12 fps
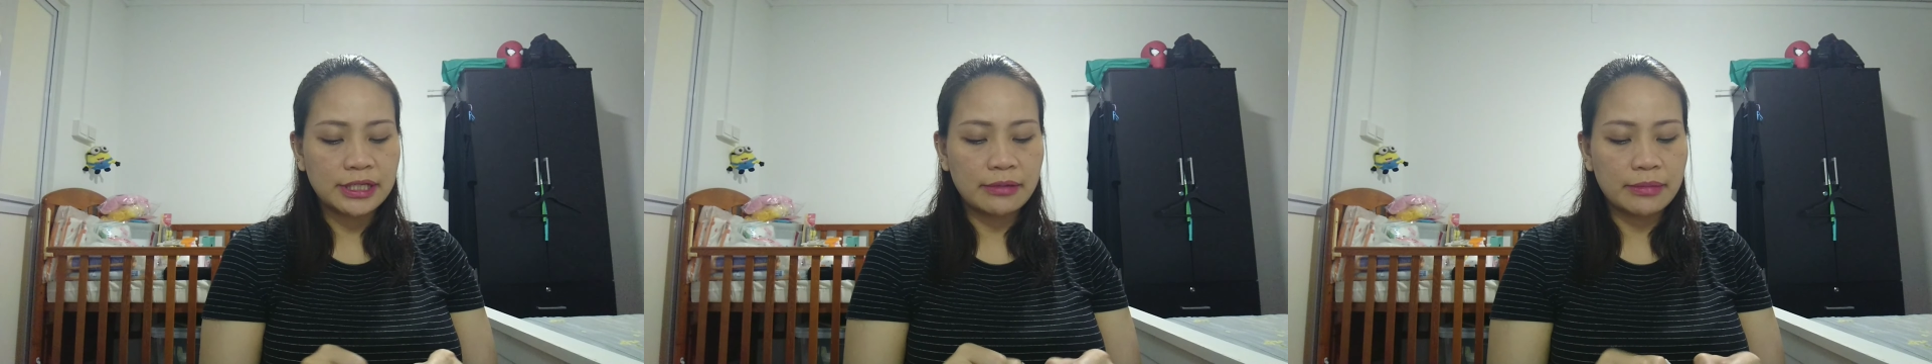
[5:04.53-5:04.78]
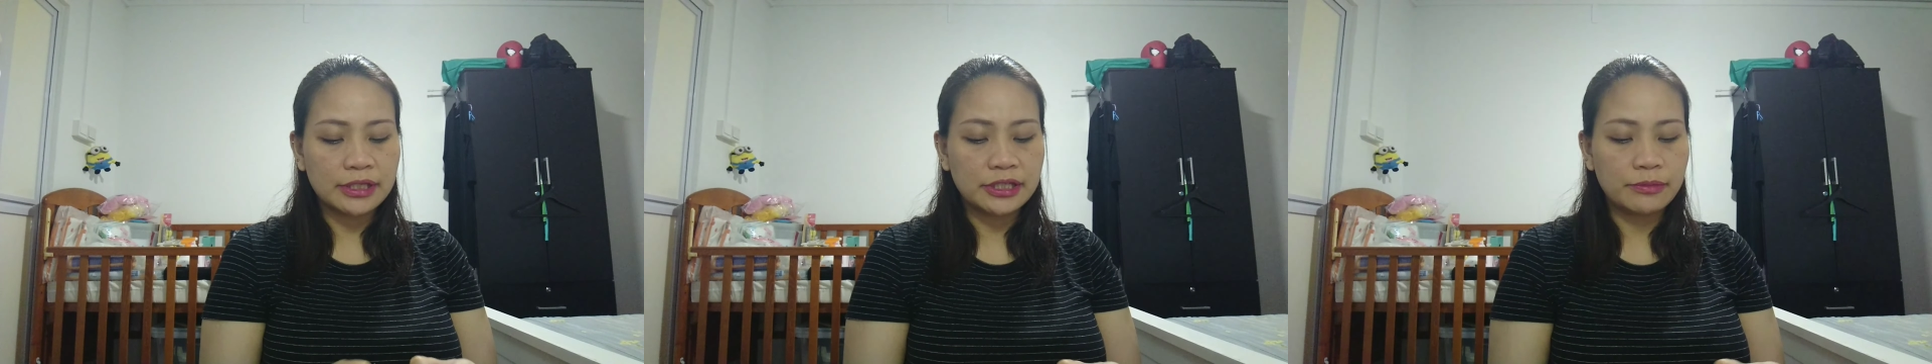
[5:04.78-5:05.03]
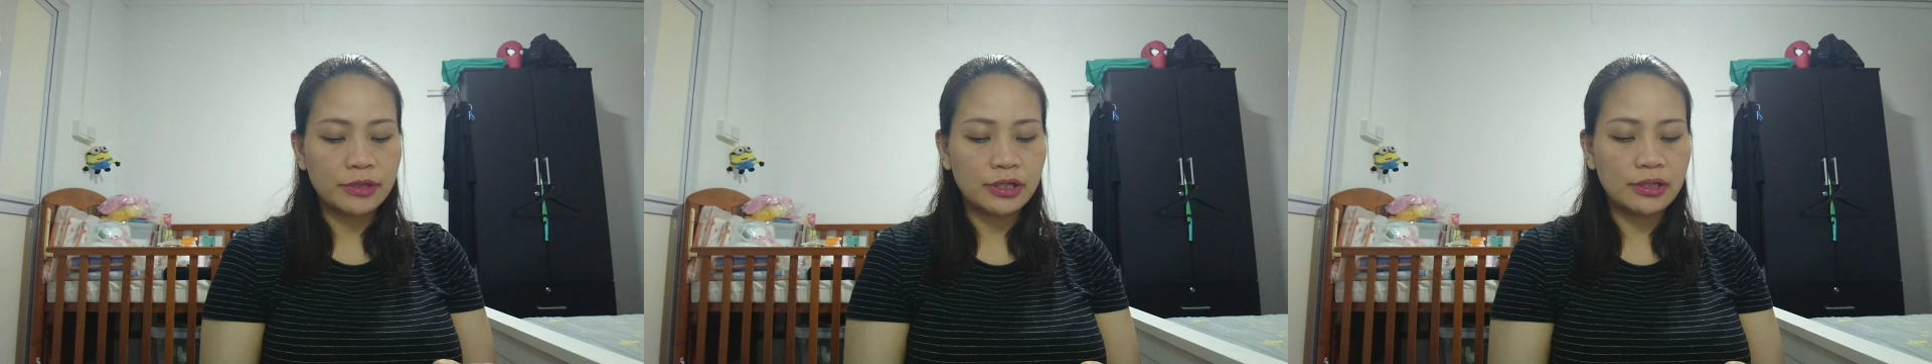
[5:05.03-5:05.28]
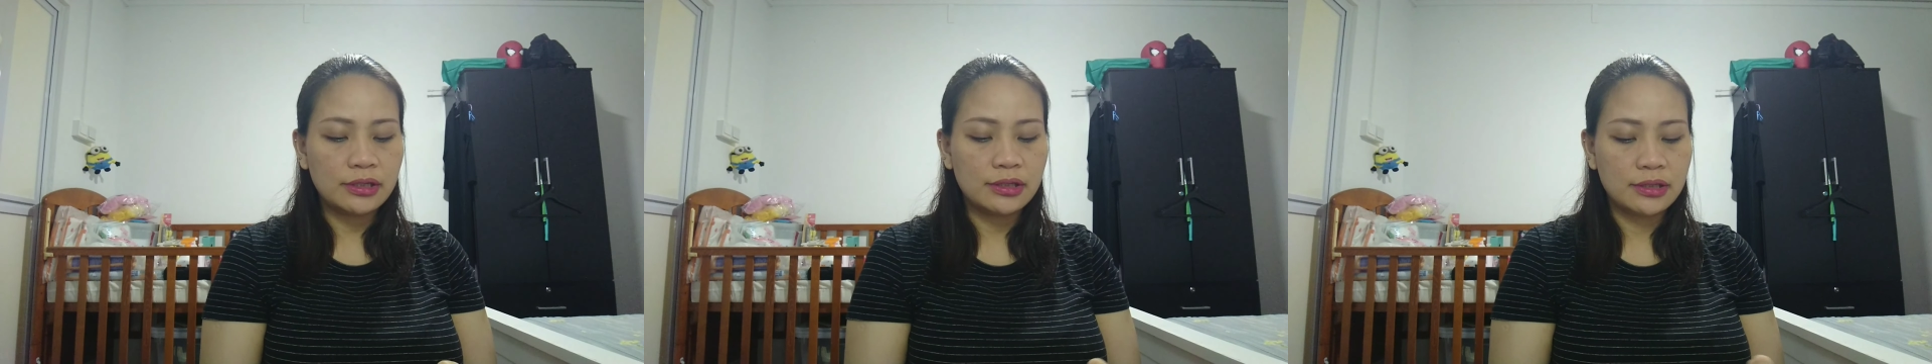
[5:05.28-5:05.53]
same as
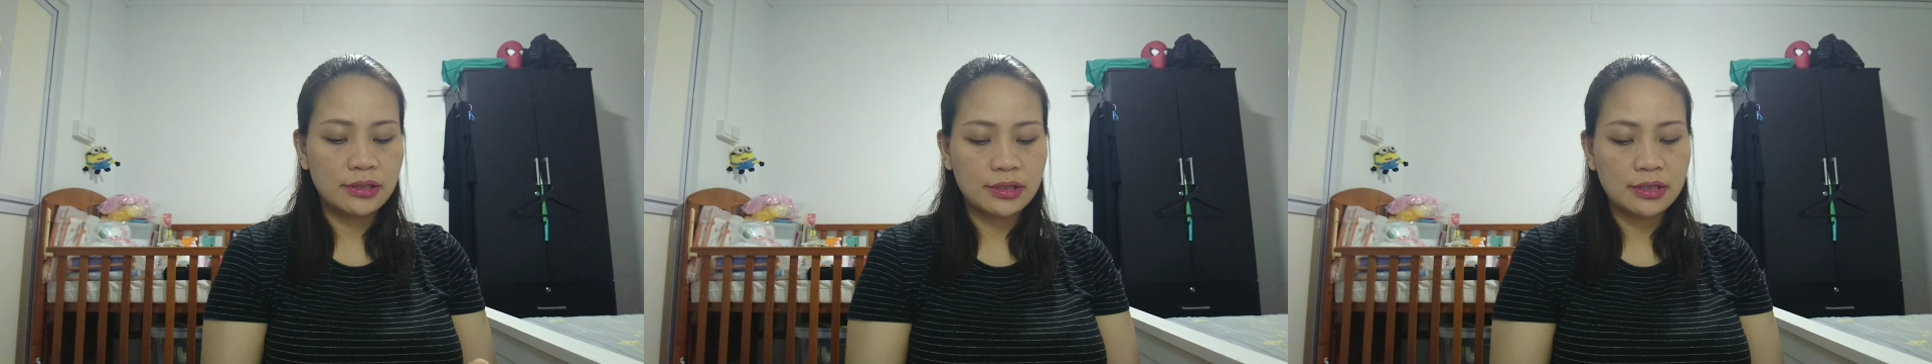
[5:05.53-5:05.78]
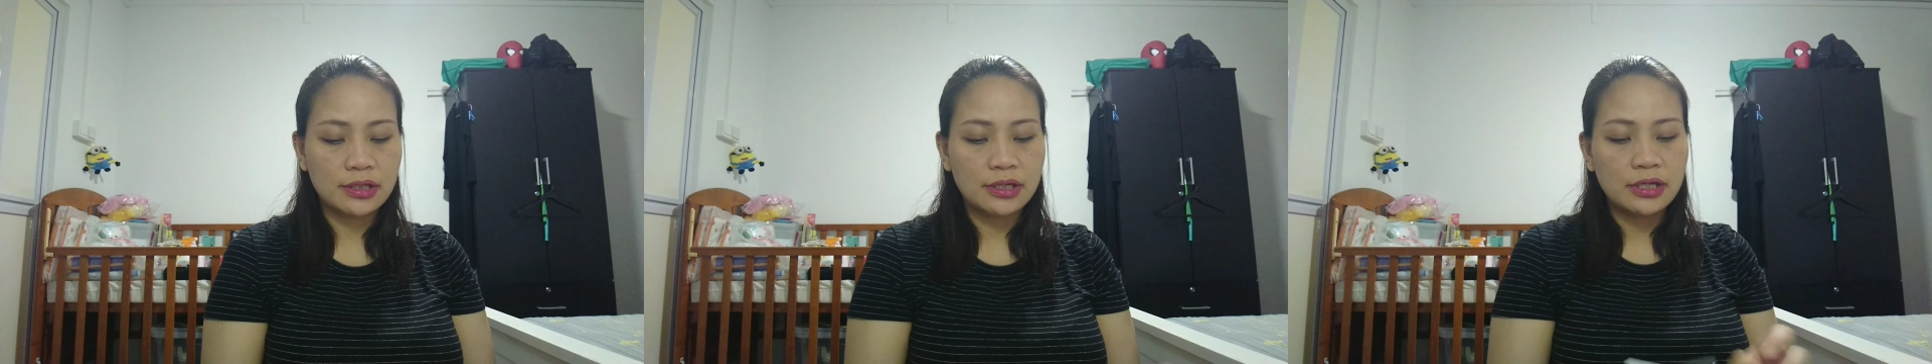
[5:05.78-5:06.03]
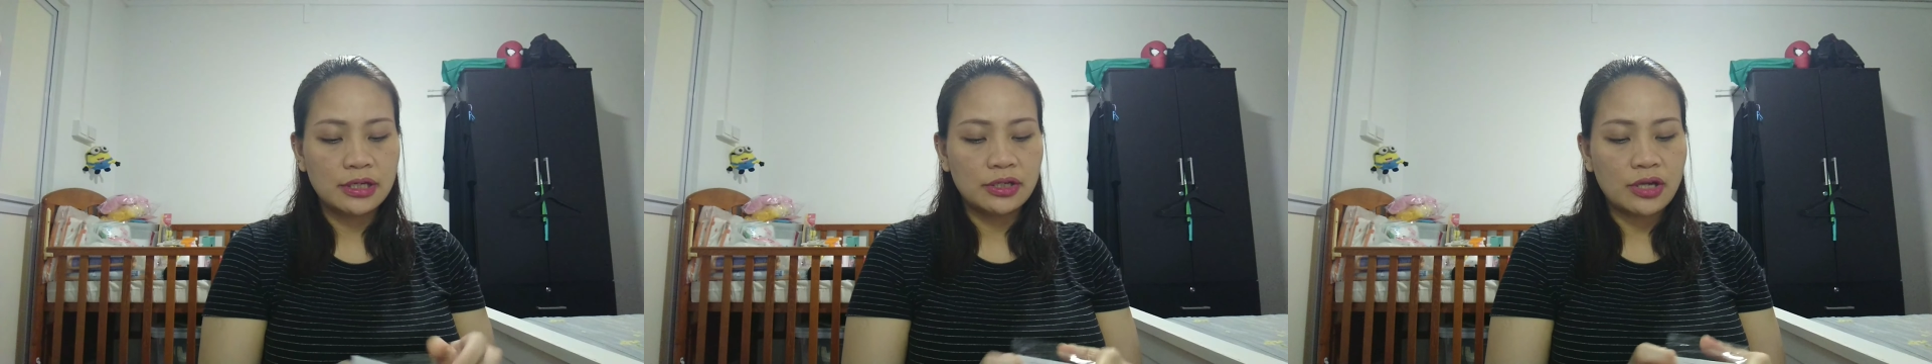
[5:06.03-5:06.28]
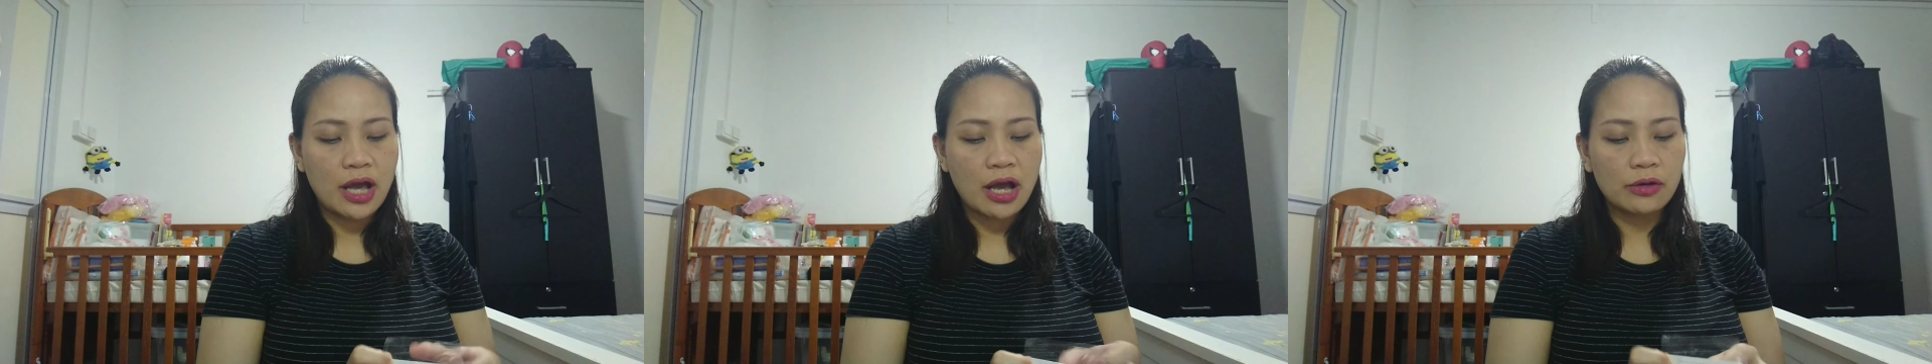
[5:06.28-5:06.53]
me,
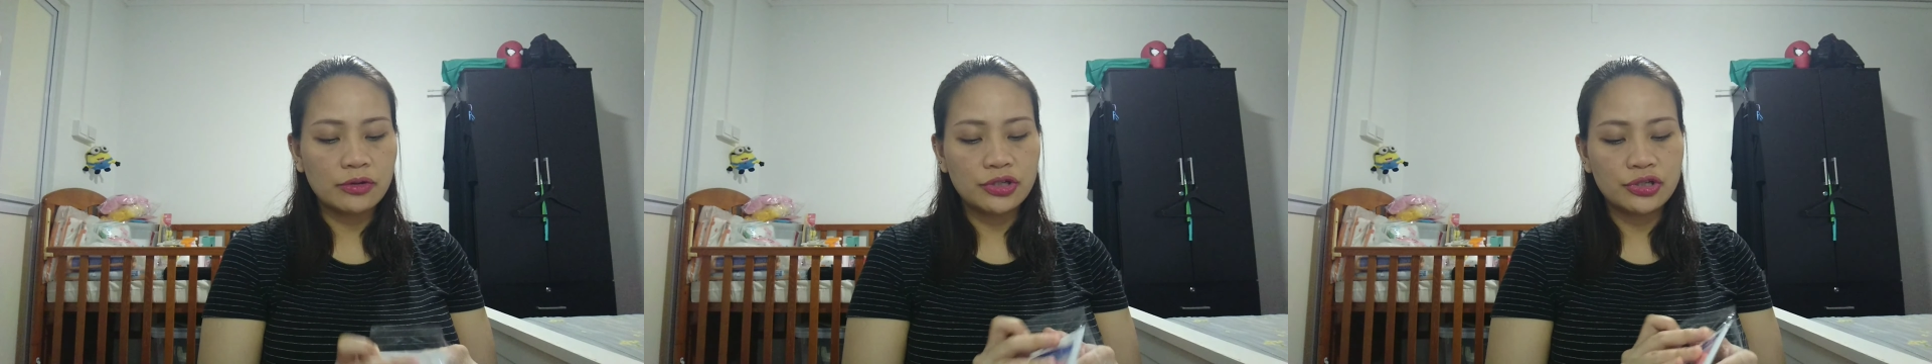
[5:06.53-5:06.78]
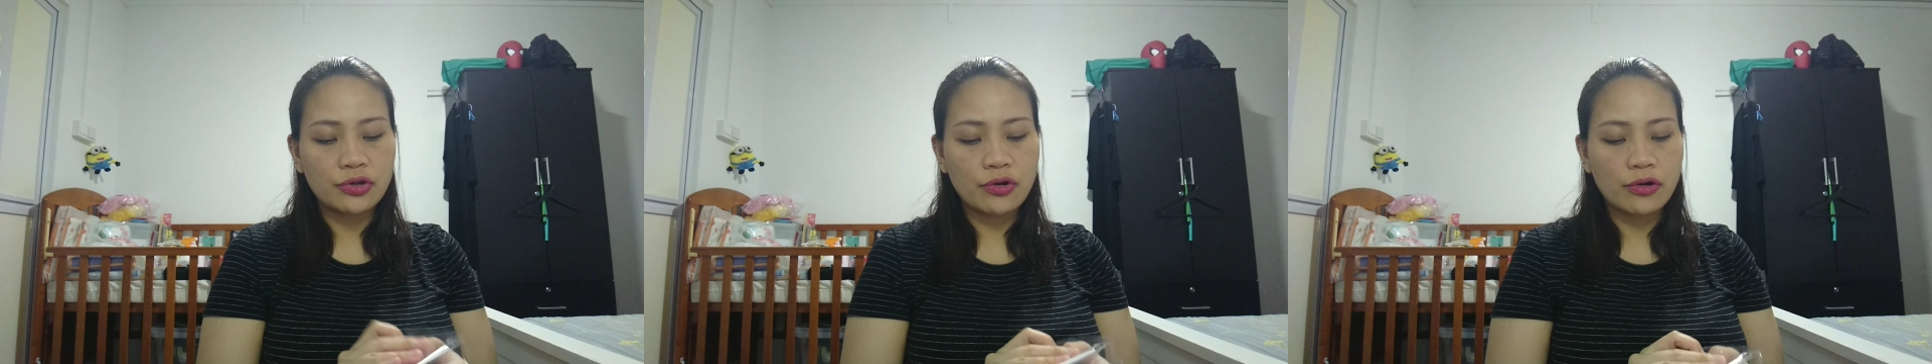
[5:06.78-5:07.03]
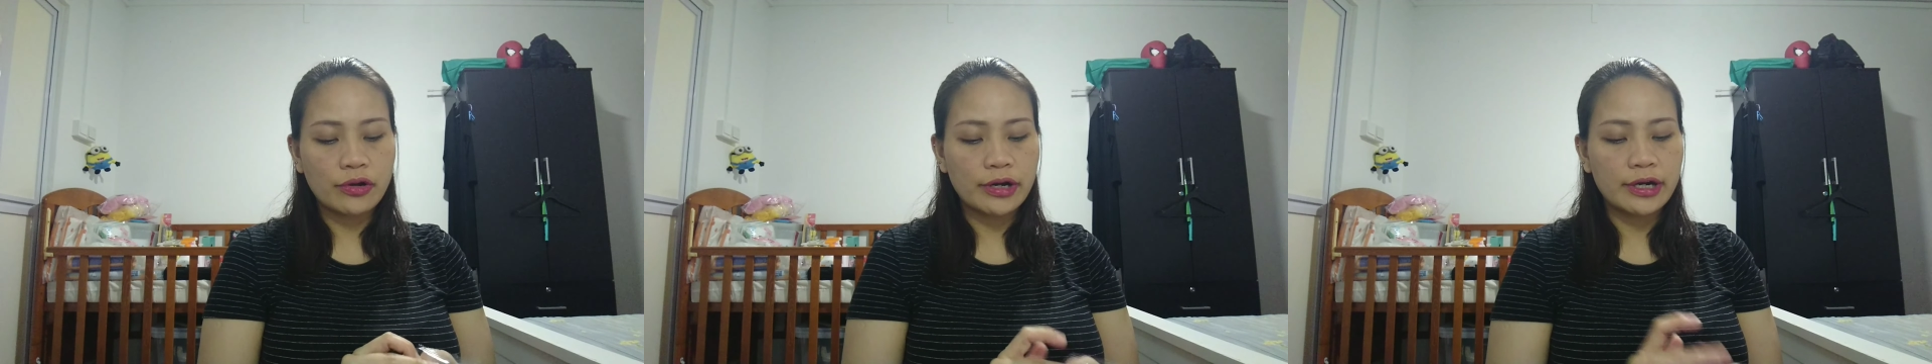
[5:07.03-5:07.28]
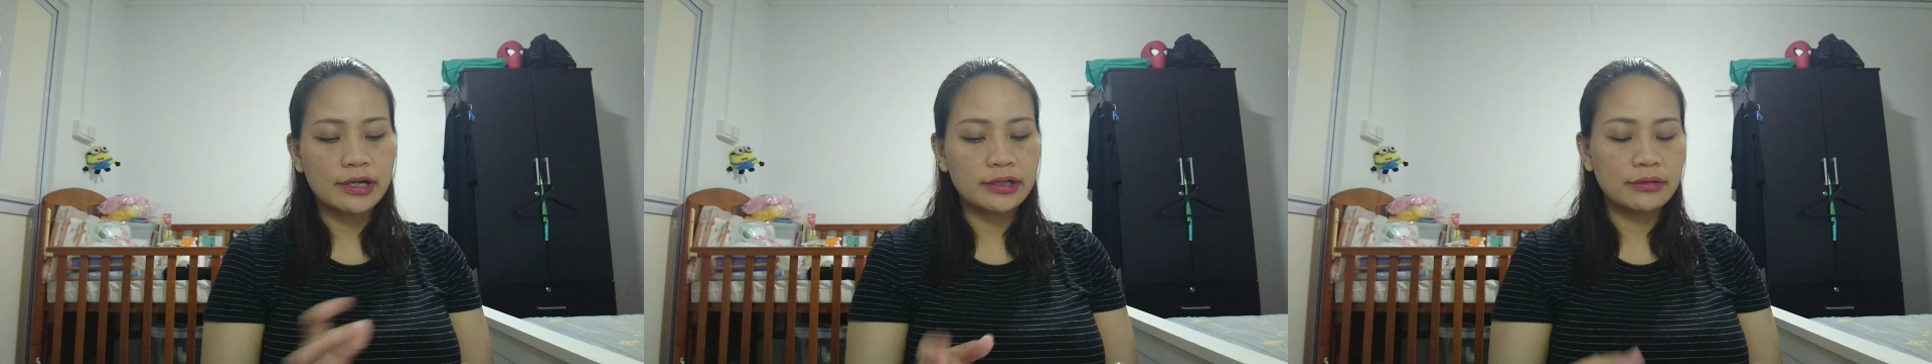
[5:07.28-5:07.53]
how's
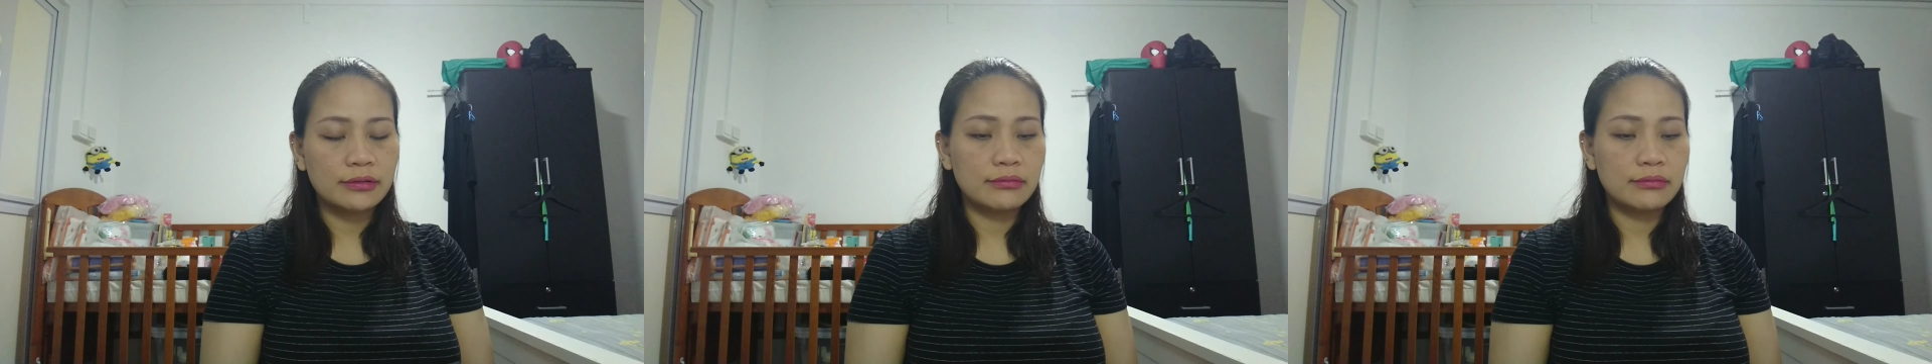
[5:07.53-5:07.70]
your